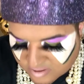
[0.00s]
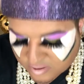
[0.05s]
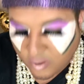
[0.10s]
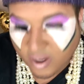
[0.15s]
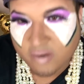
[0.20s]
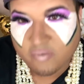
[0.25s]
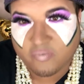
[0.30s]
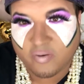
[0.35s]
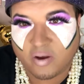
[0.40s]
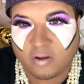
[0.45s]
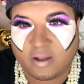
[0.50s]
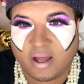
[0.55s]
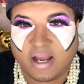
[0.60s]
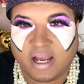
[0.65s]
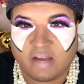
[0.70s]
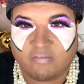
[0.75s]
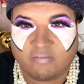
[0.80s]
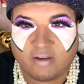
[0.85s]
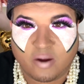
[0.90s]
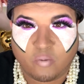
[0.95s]
So I felt
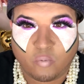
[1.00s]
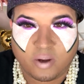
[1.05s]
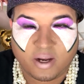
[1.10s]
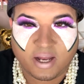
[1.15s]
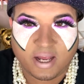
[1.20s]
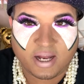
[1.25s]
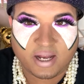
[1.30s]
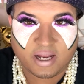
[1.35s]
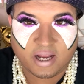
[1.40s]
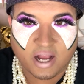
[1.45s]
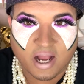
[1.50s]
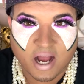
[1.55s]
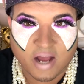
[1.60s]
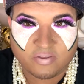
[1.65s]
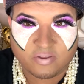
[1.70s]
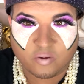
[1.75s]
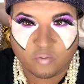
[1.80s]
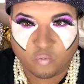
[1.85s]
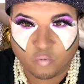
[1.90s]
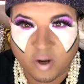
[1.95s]
like if I went ahead and
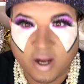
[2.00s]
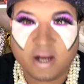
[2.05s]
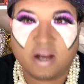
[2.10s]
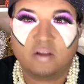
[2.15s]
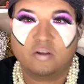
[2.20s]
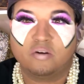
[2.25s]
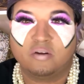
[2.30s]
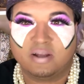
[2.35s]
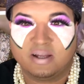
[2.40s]
got the regular